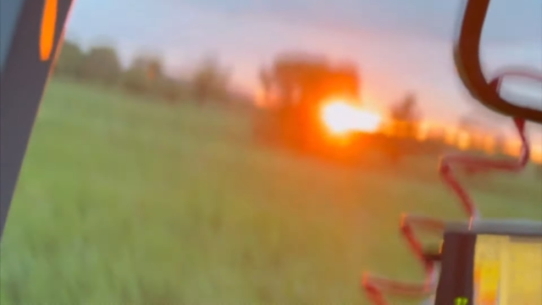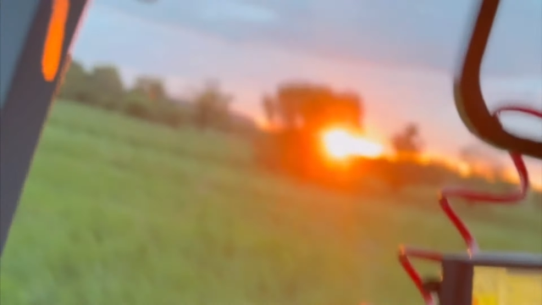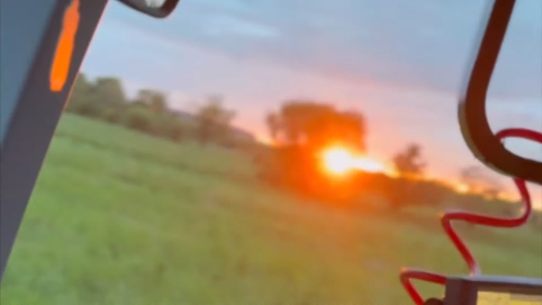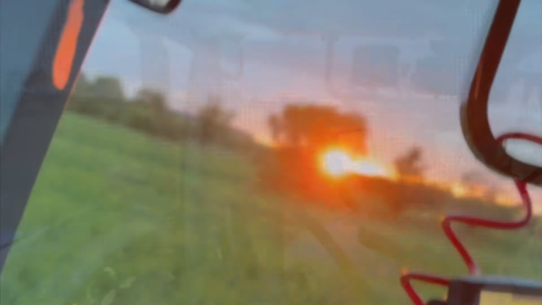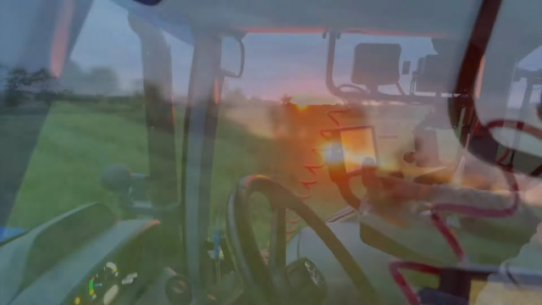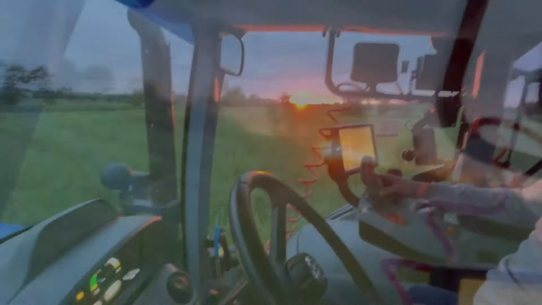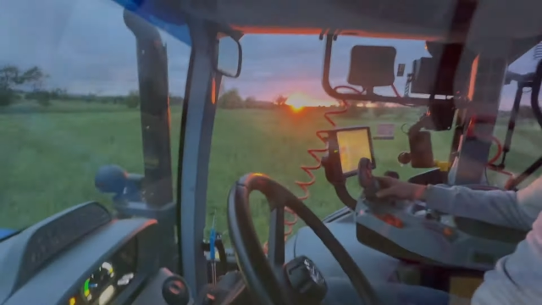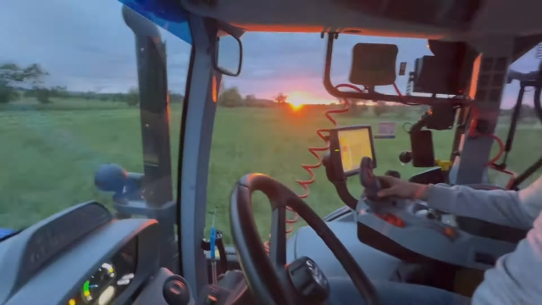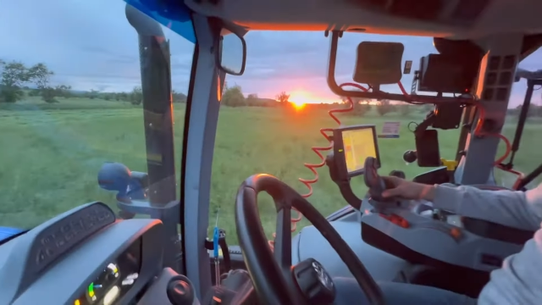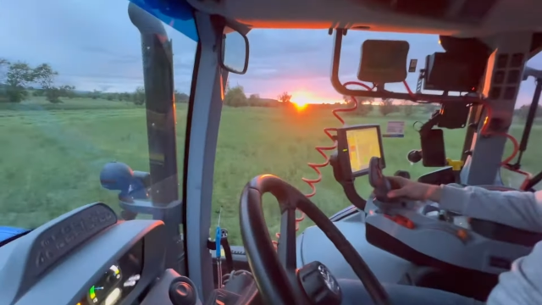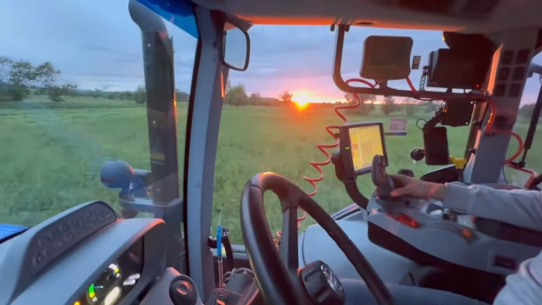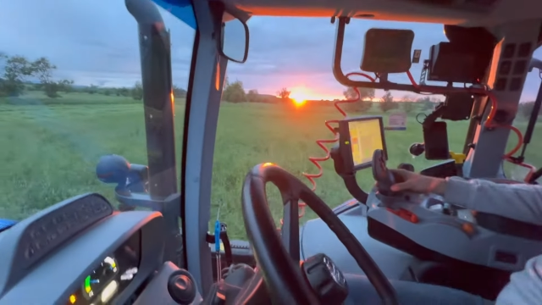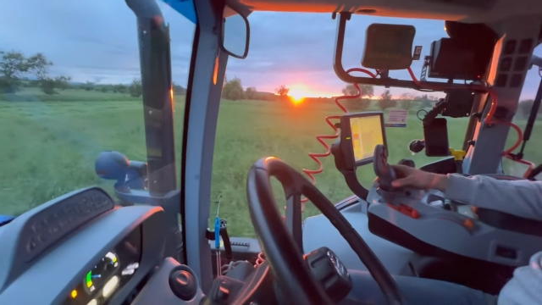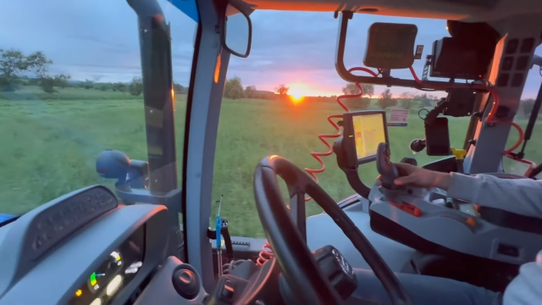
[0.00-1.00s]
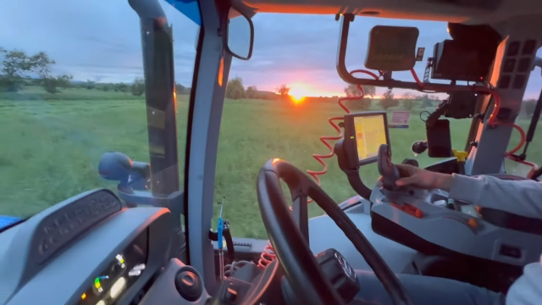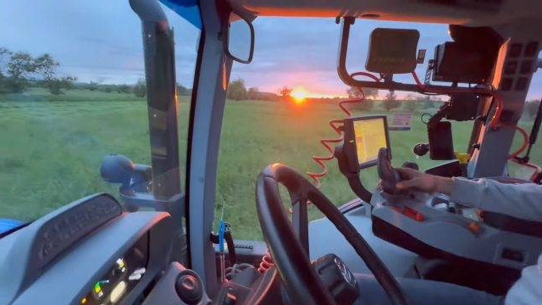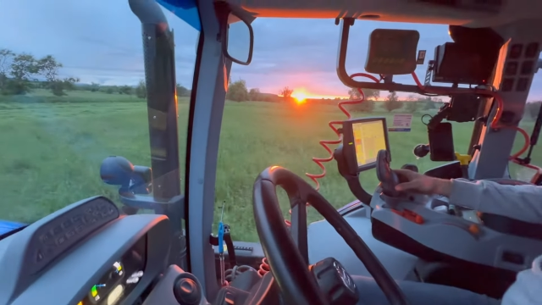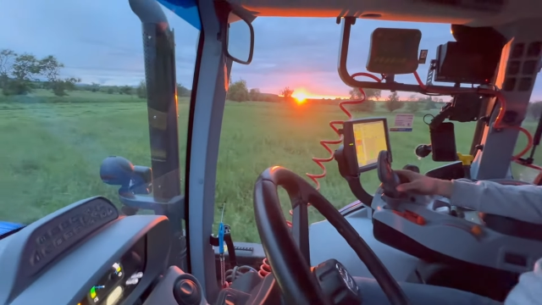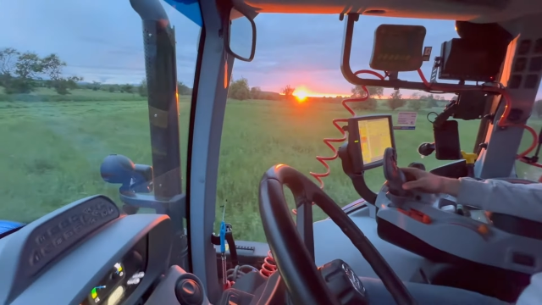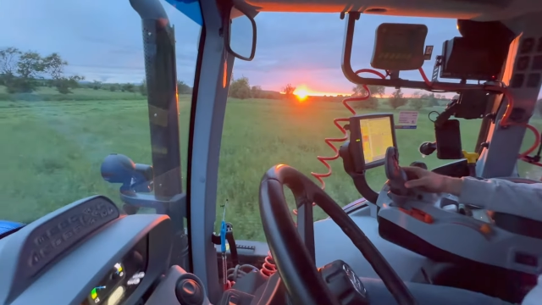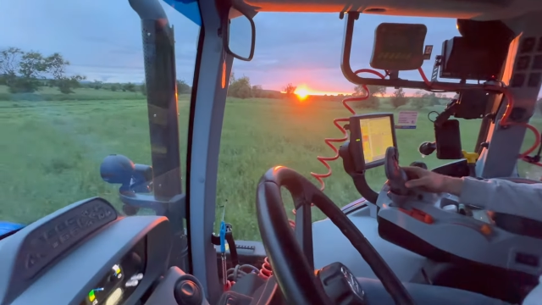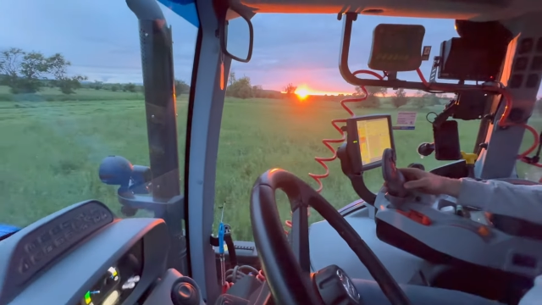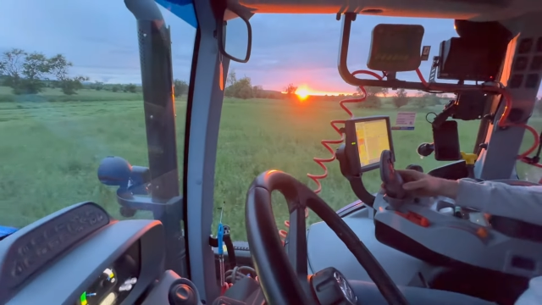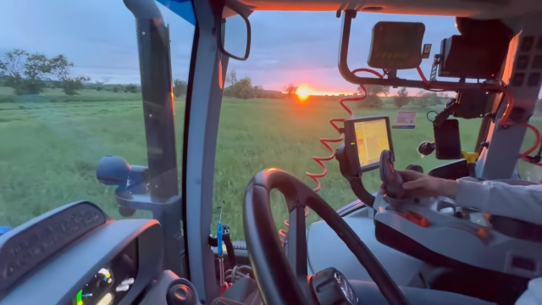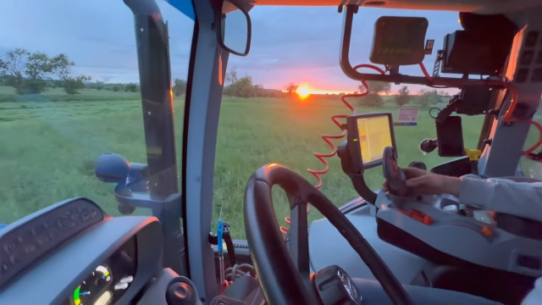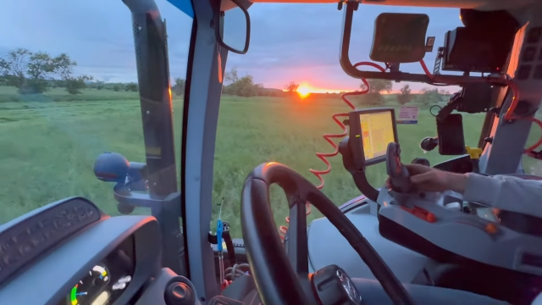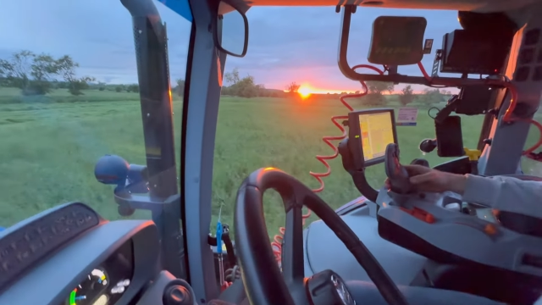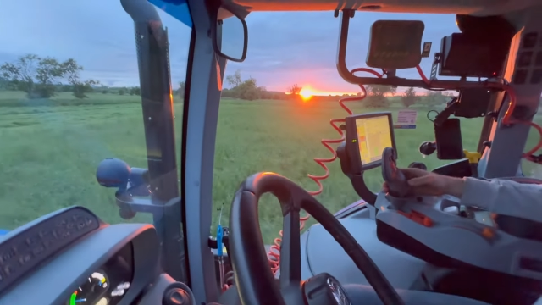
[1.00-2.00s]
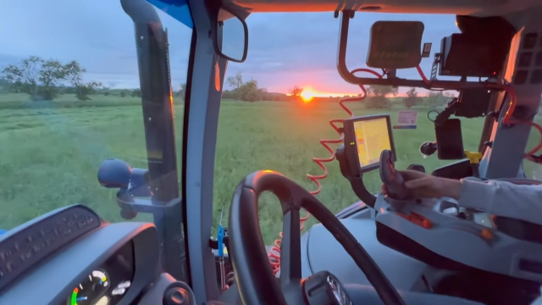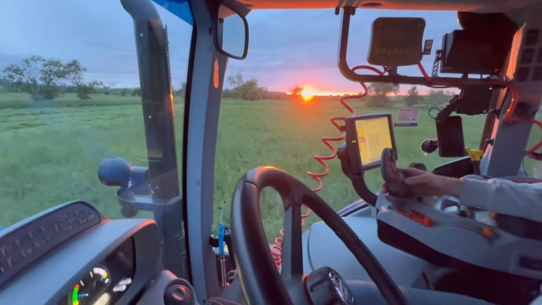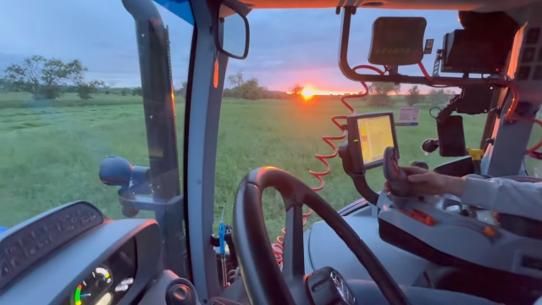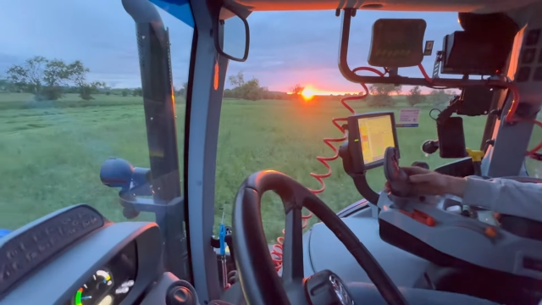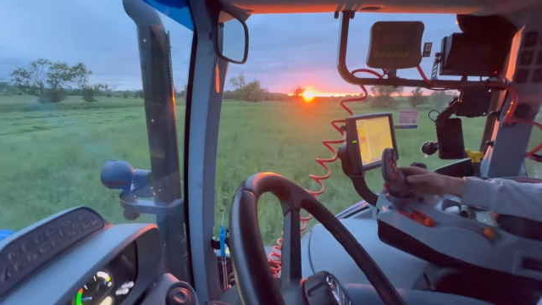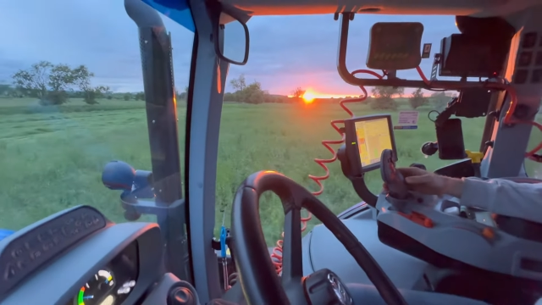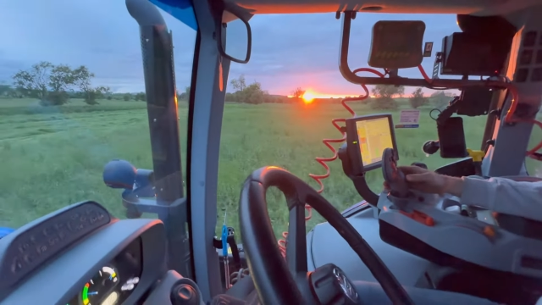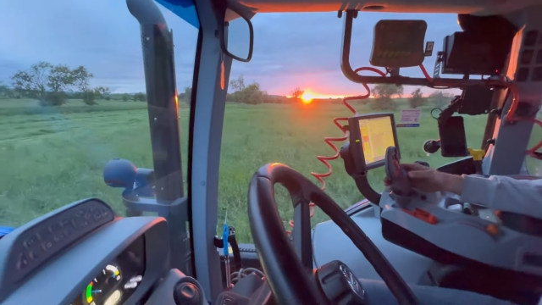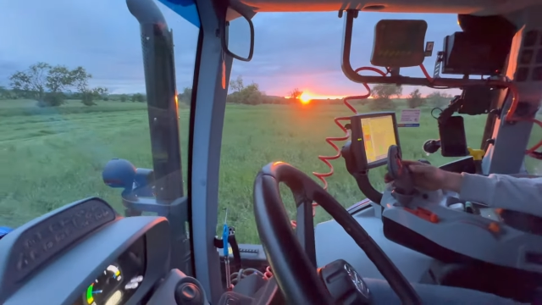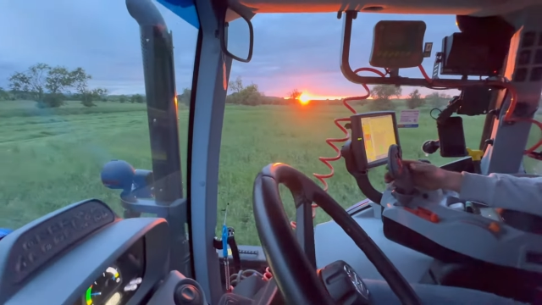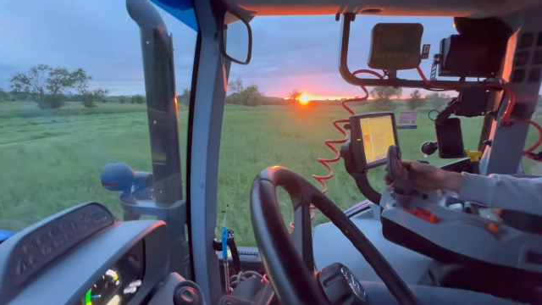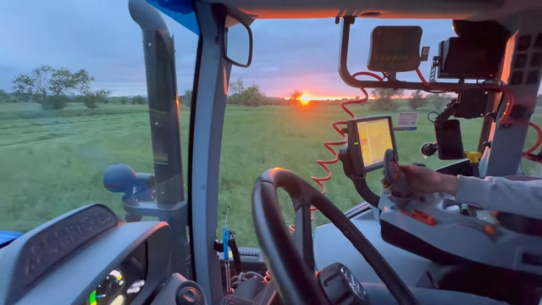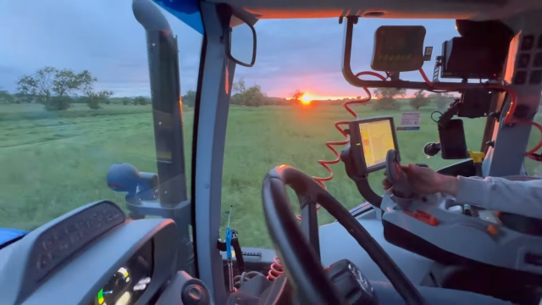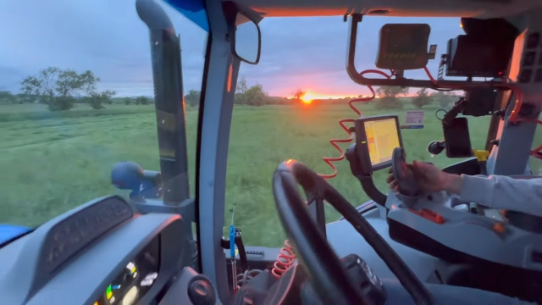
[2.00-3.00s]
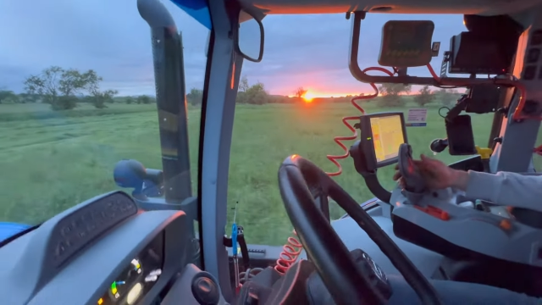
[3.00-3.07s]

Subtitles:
No face is visible, so there are no lips to read.